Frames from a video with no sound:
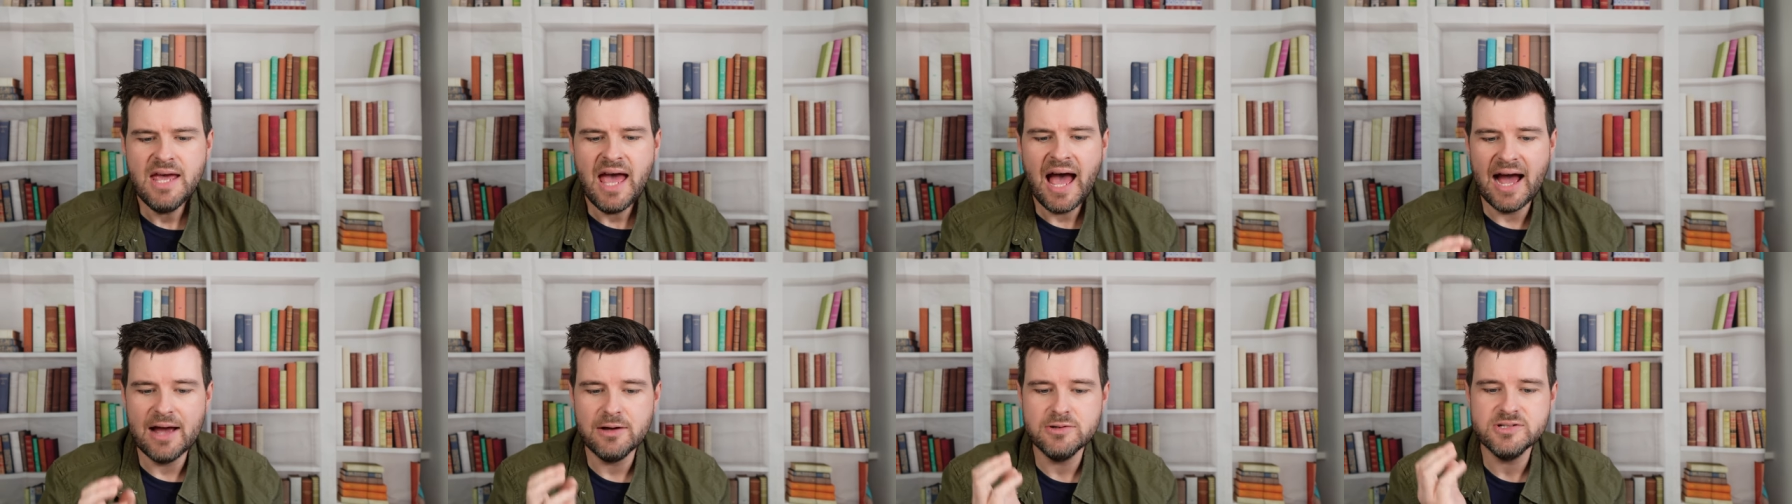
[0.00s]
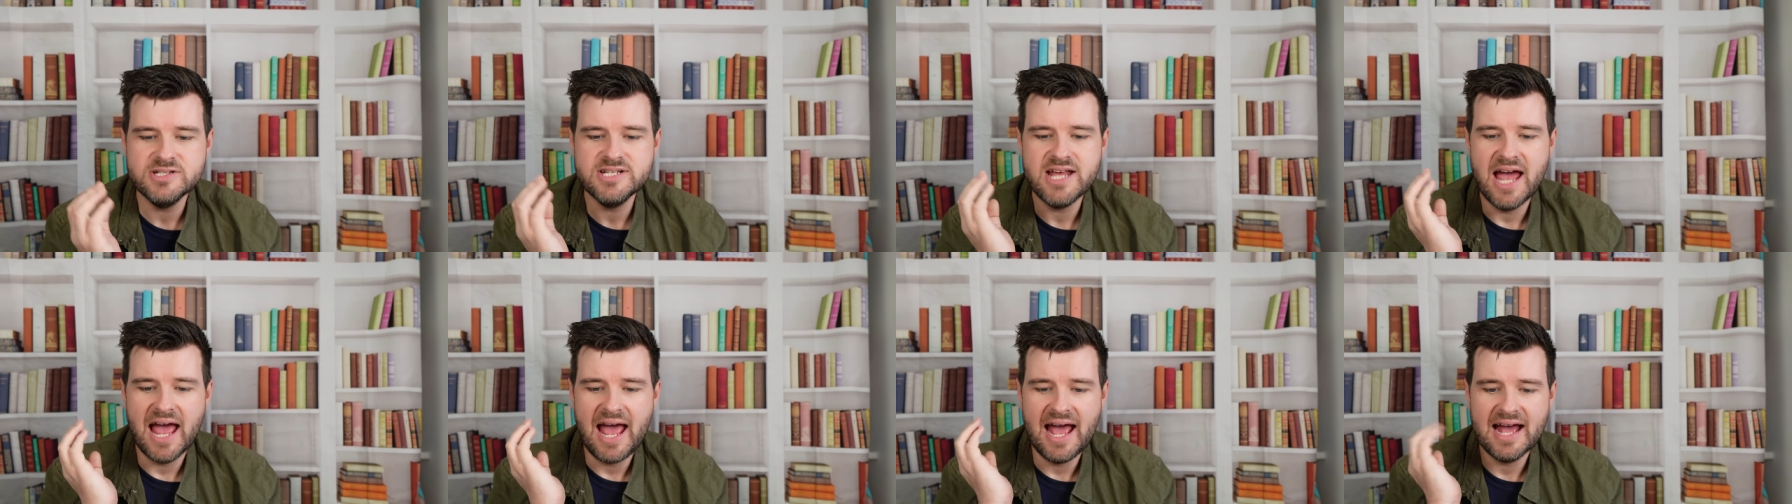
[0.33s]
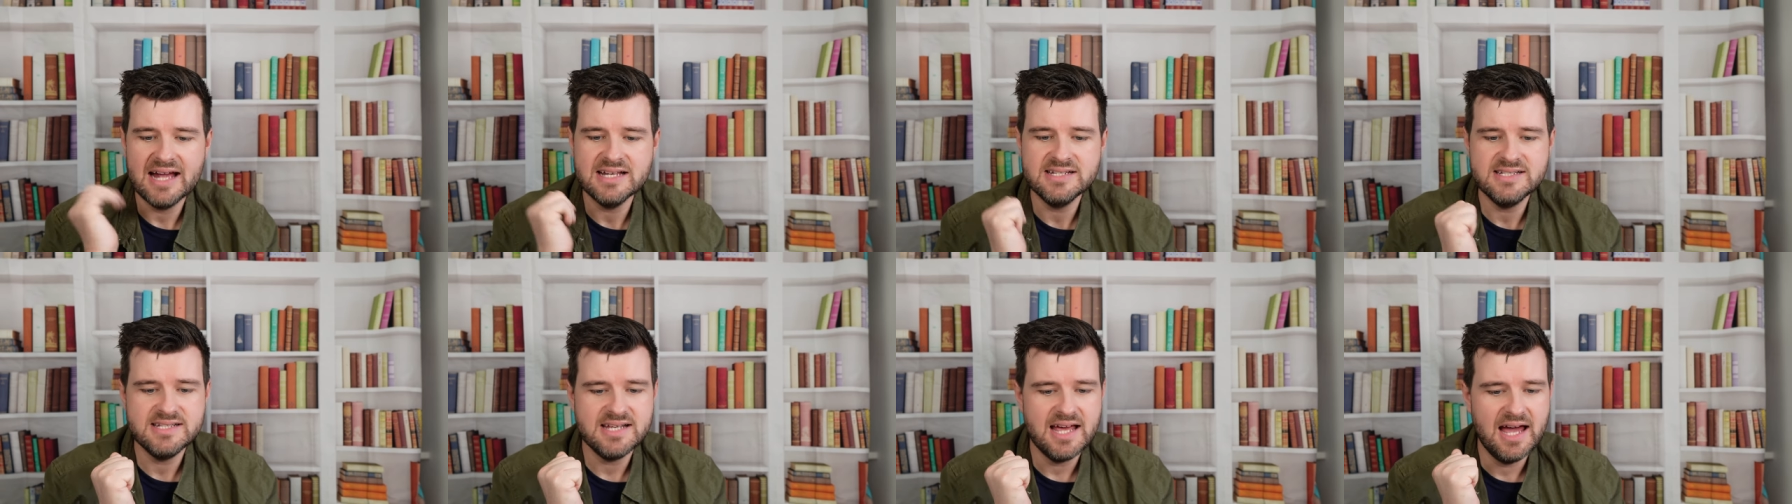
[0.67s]
I also
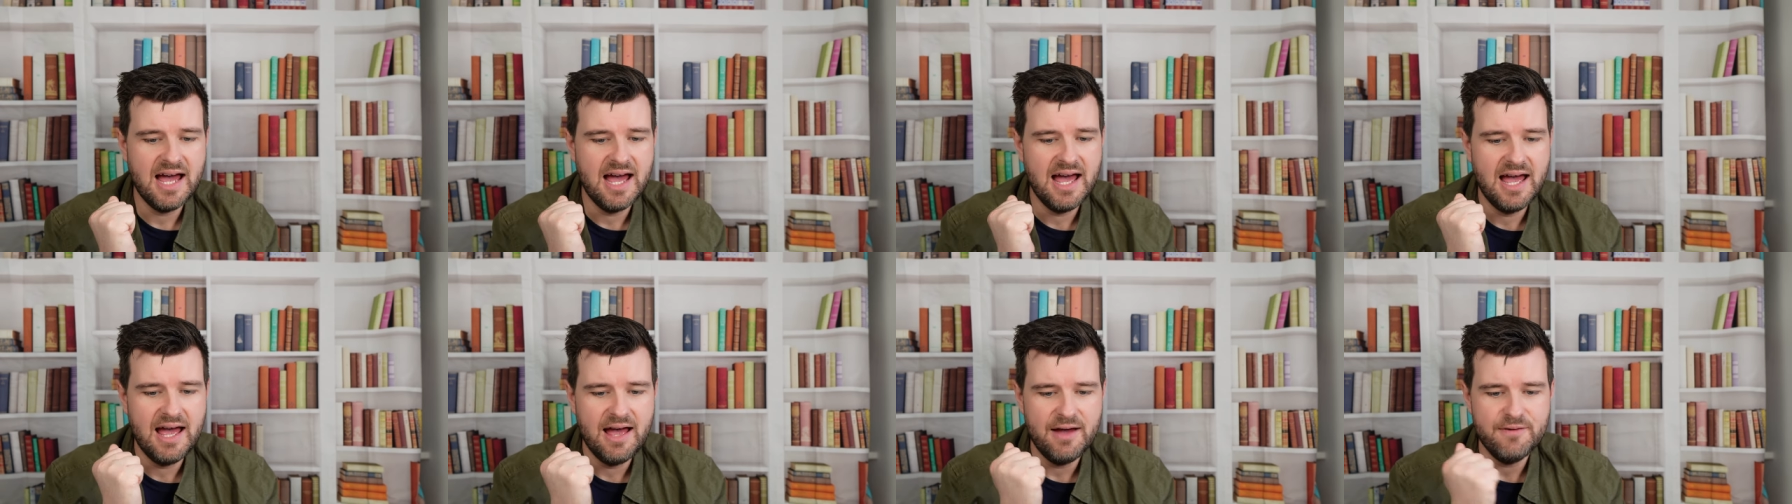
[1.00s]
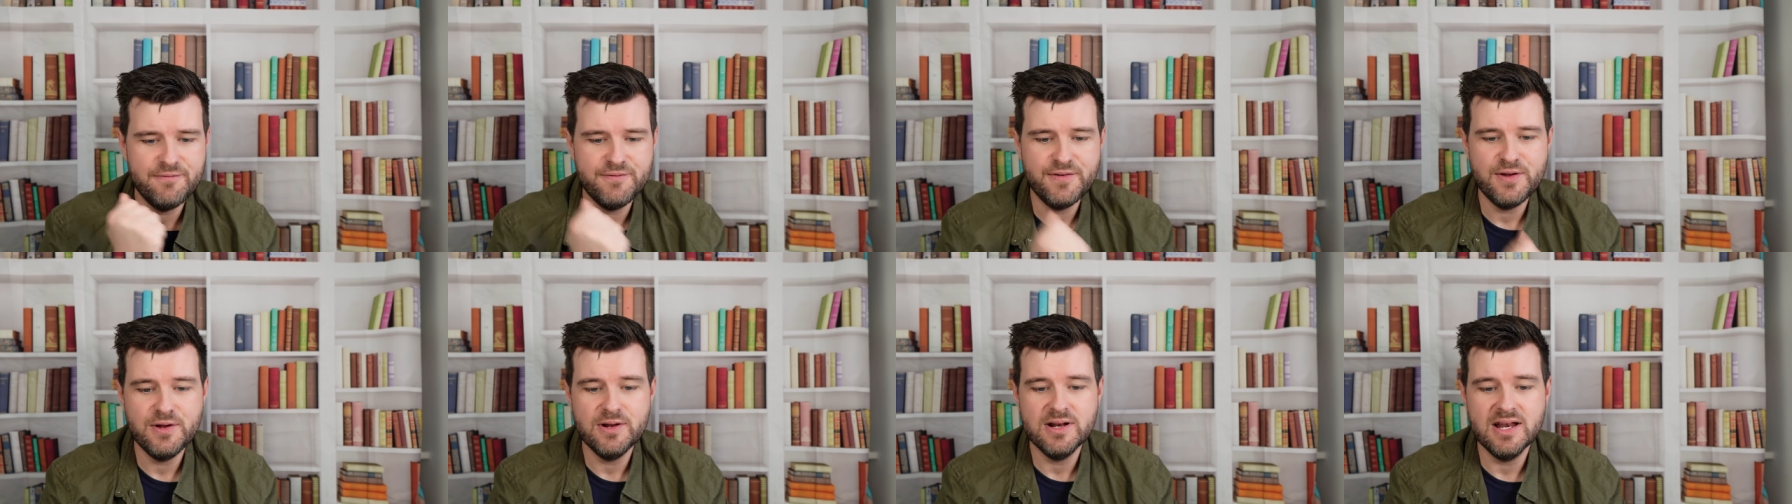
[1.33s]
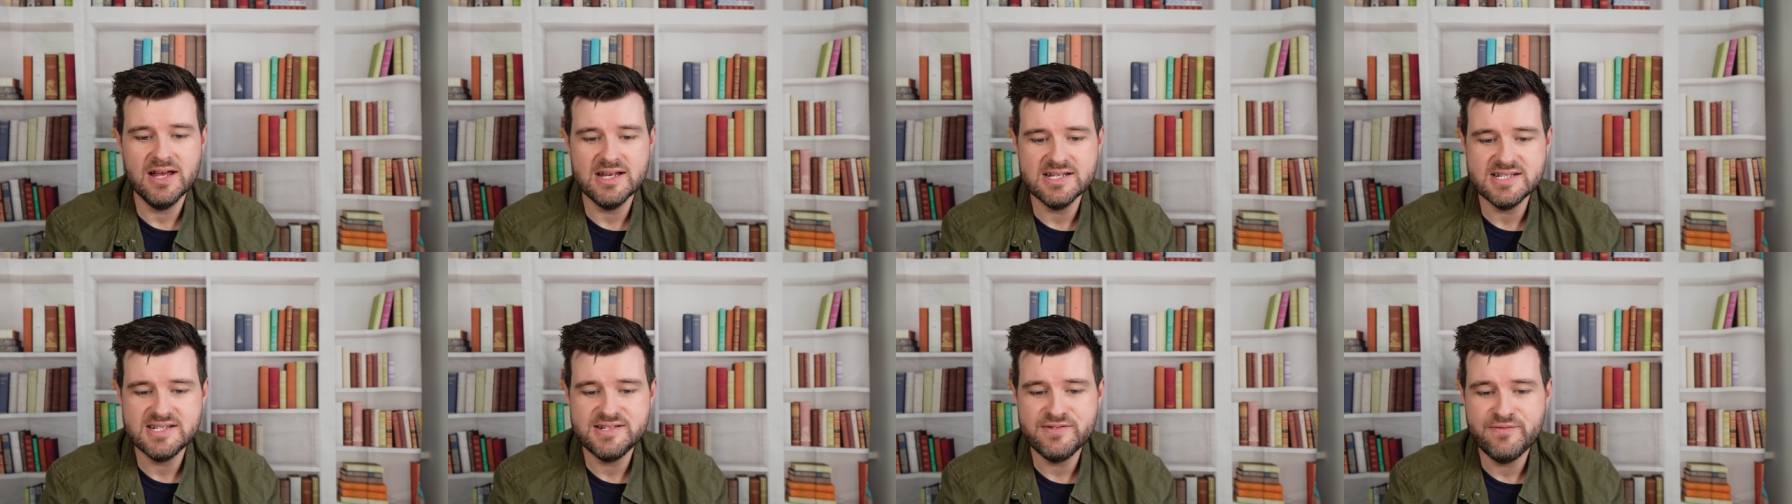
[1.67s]
had a few
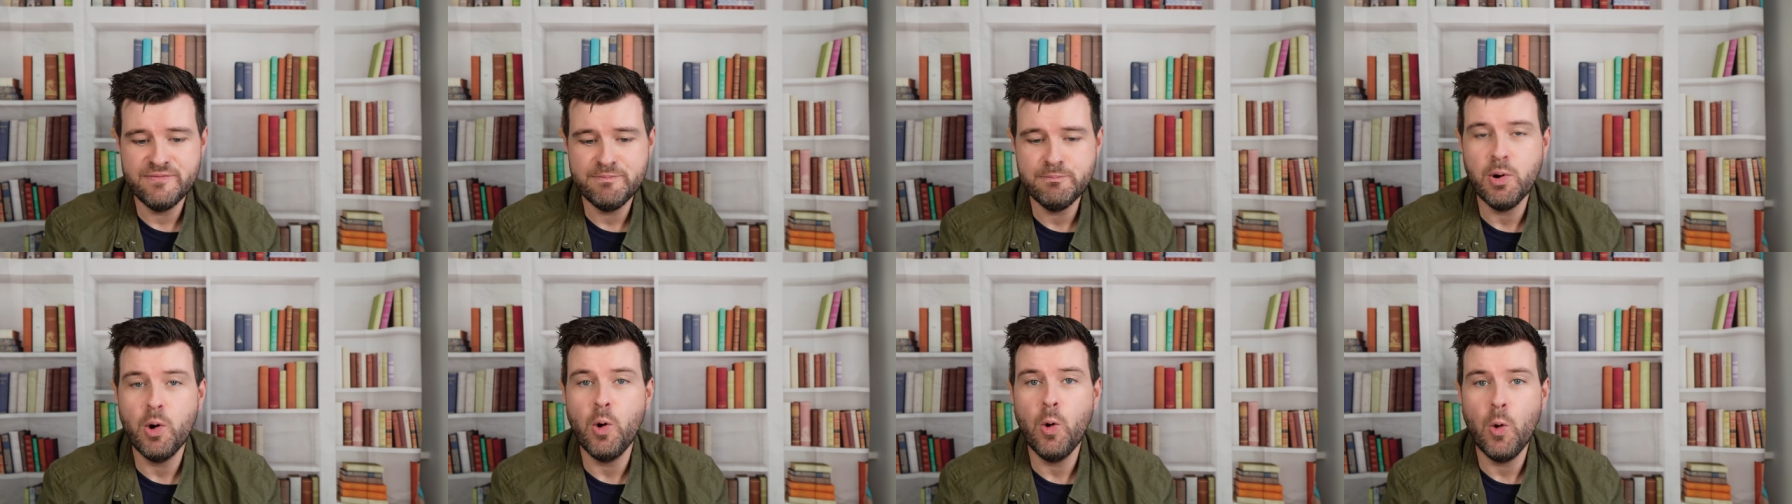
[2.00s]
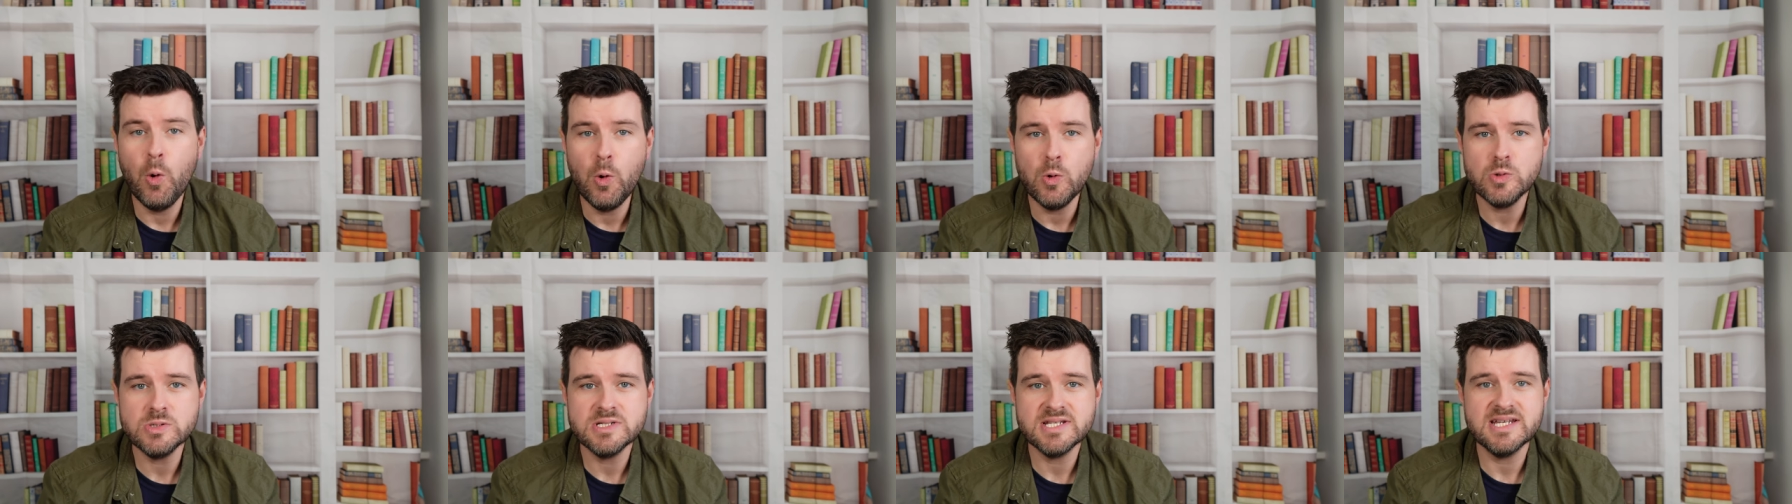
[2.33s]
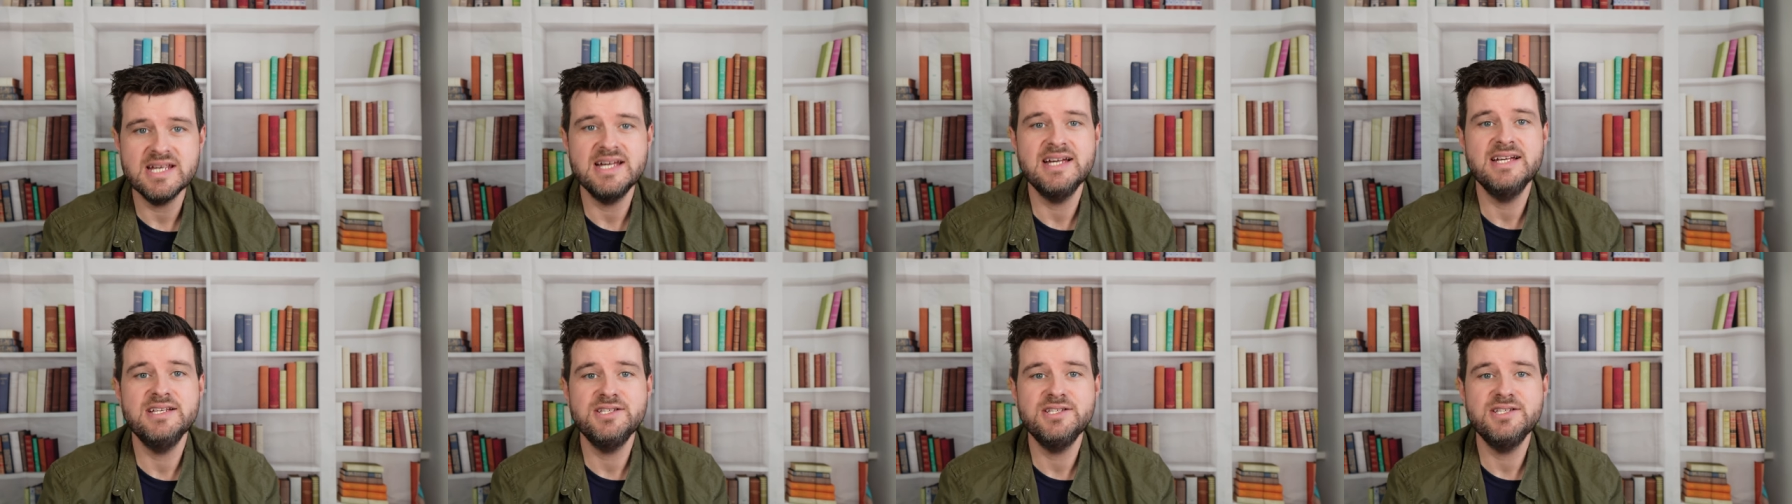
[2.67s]
glasses of port,